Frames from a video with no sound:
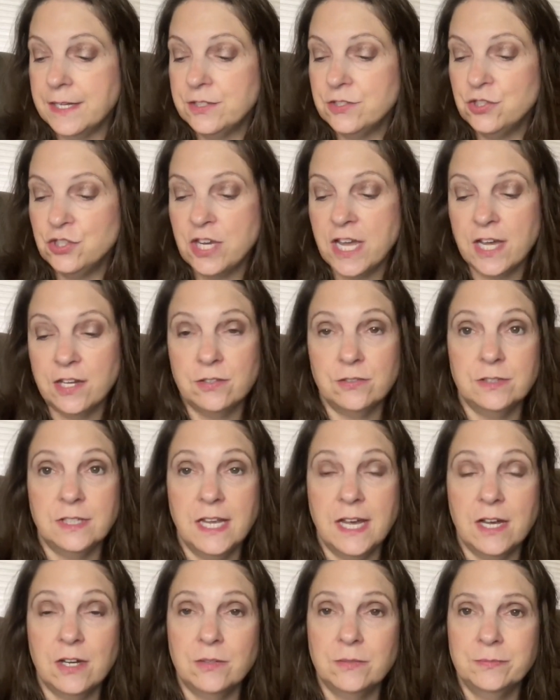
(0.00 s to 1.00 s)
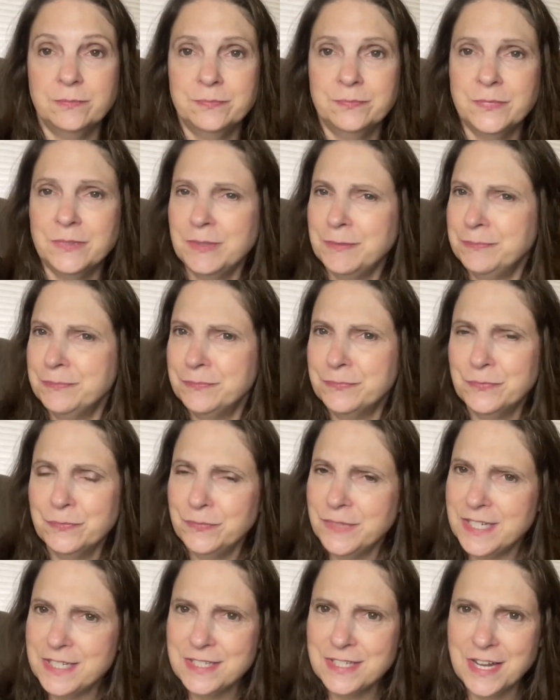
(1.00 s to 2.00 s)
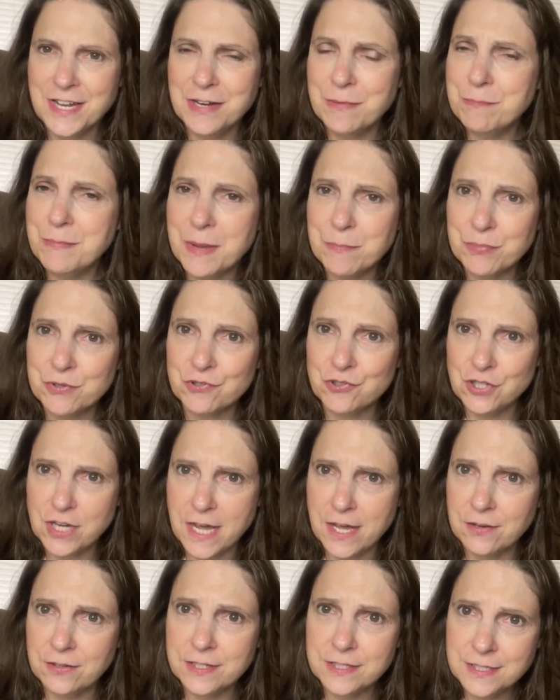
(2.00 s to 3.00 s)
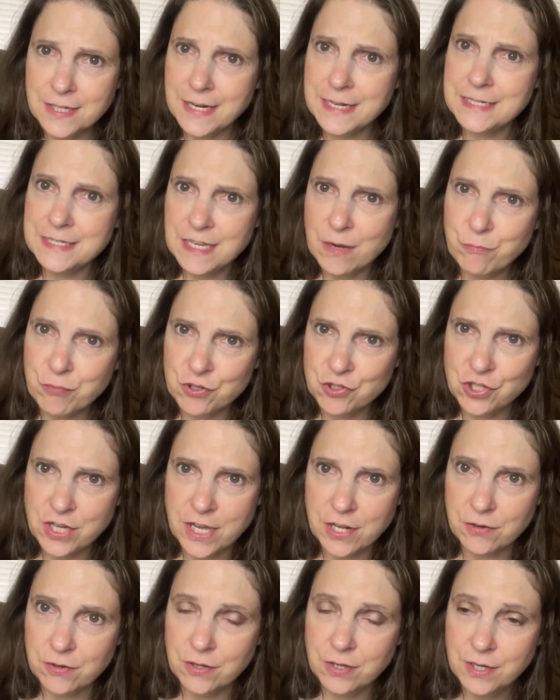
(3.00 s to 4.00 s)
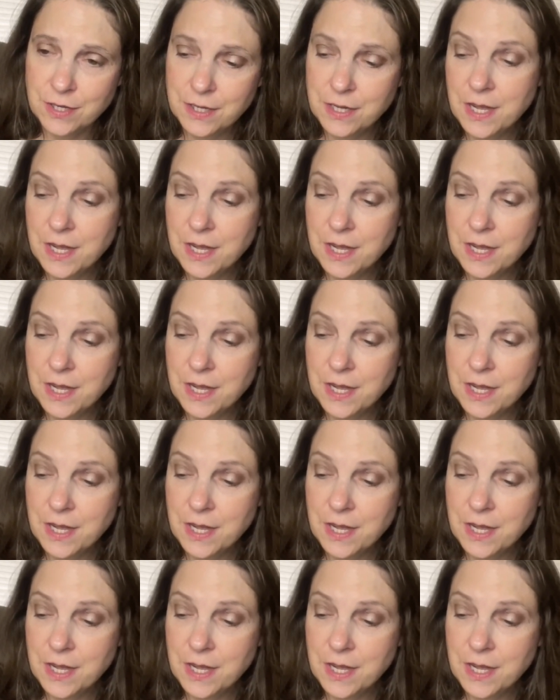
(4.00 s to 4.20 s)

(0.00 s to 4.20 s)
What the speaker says: channel now. That's not a member channel, it's not a separate channel.